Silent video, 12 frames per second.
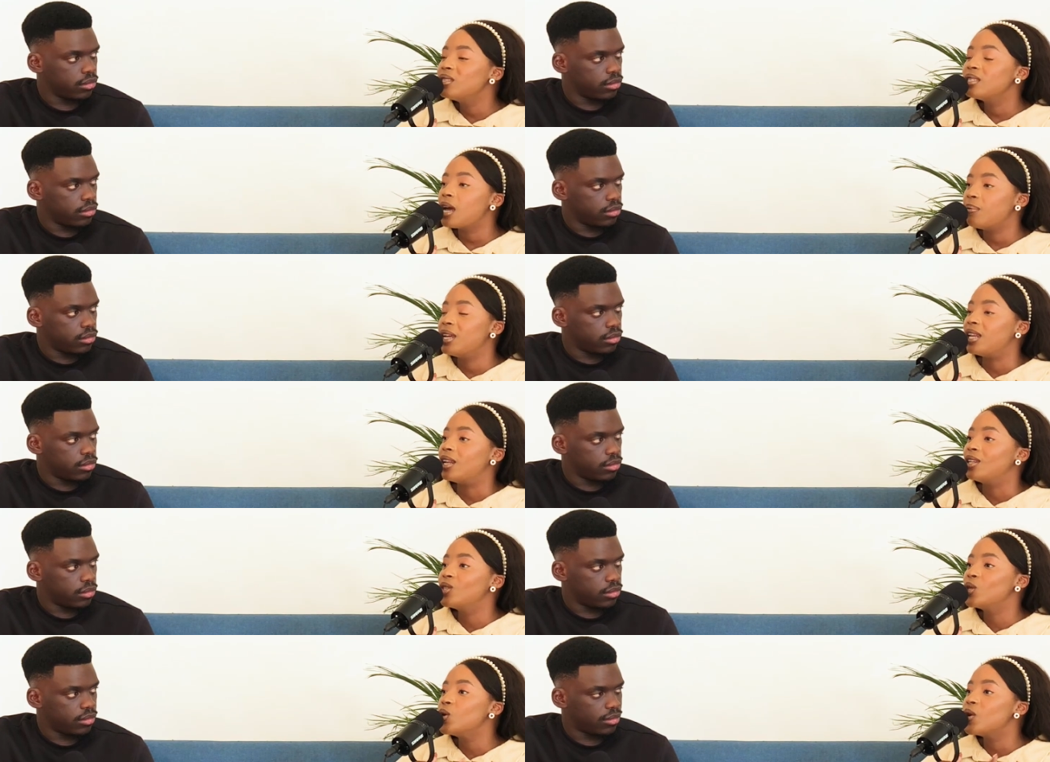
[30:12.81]
Speaker 1: stubborn
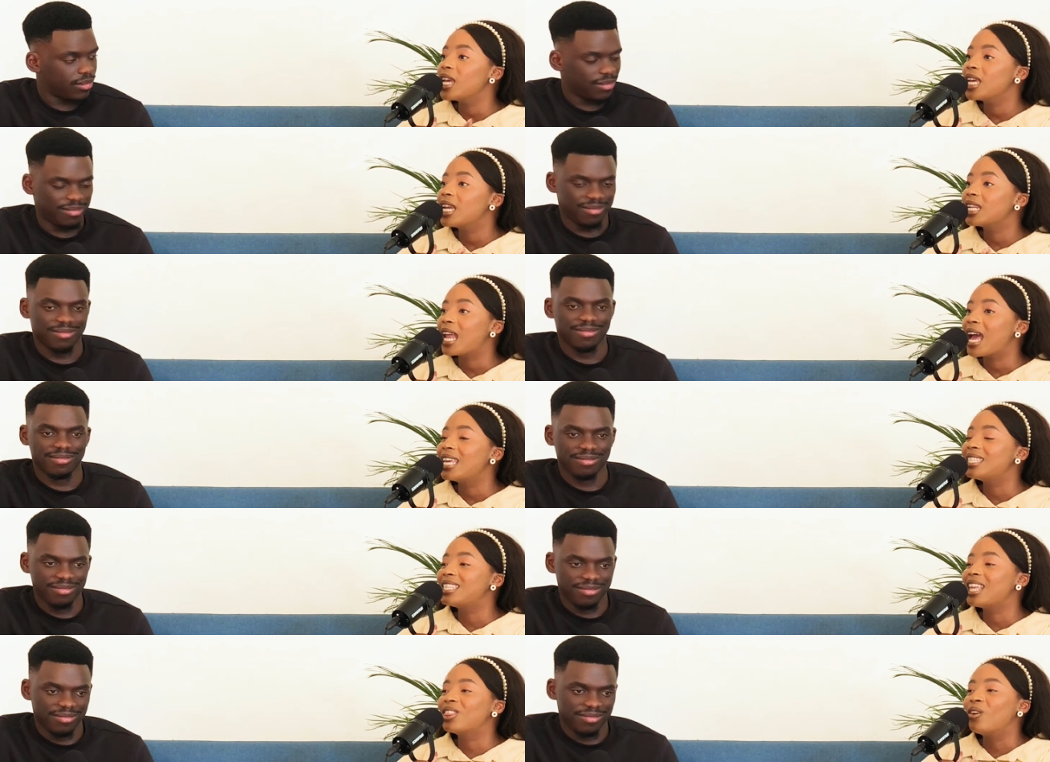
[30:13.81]
to recognize
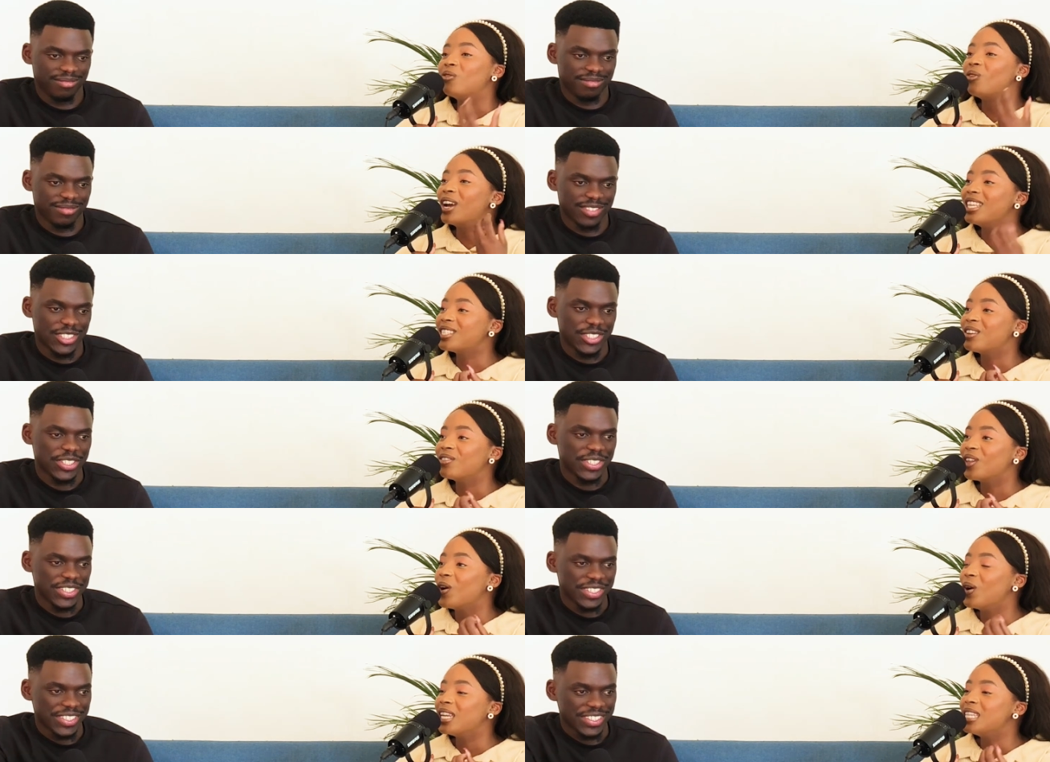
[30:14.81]
that the voice sure, of the
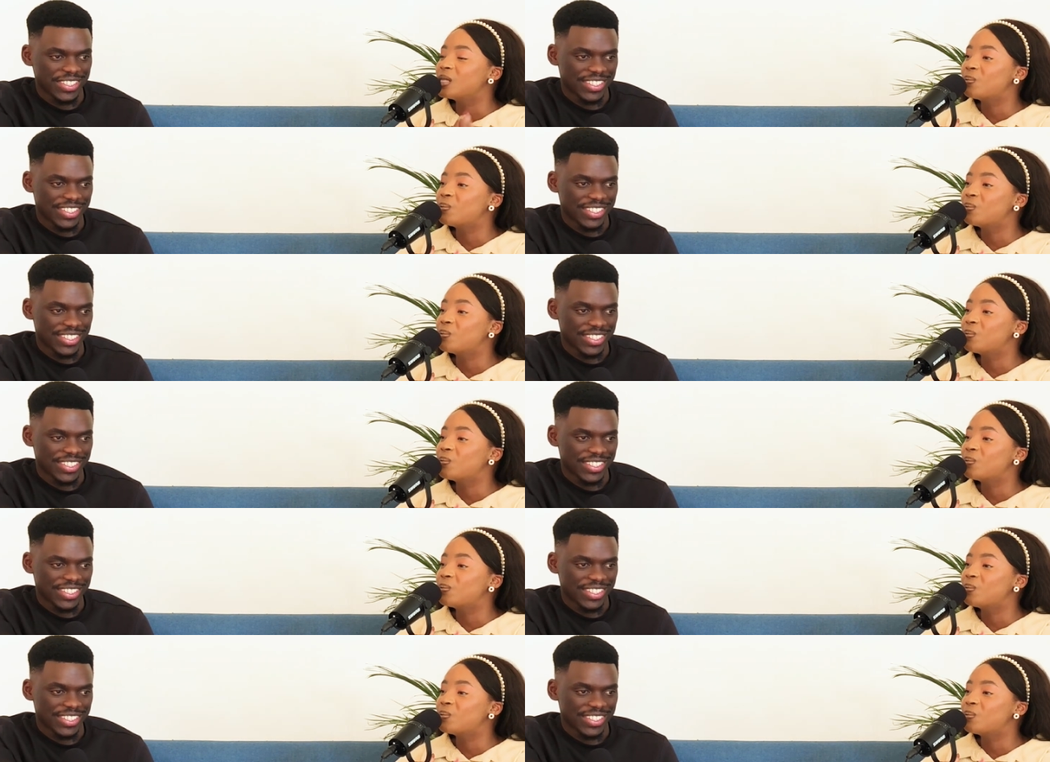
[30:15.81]
Holy sure.